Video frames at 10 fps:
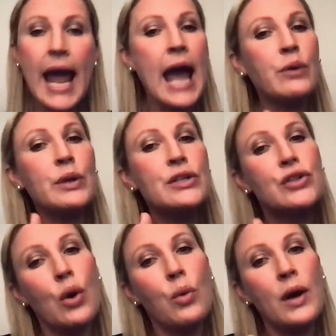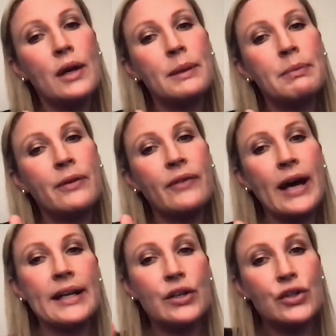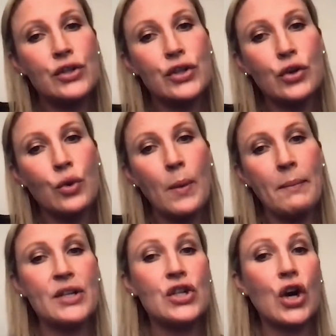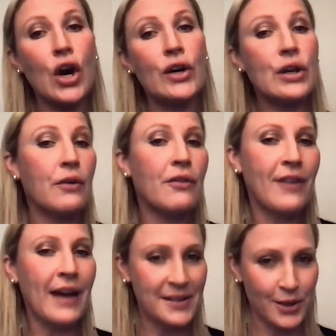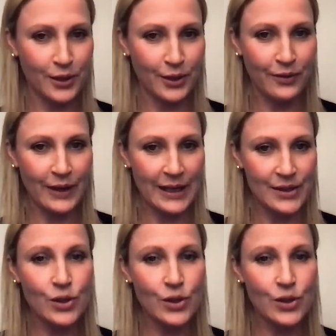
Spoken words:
And we don't want to be providing too much cardiovascular fitness.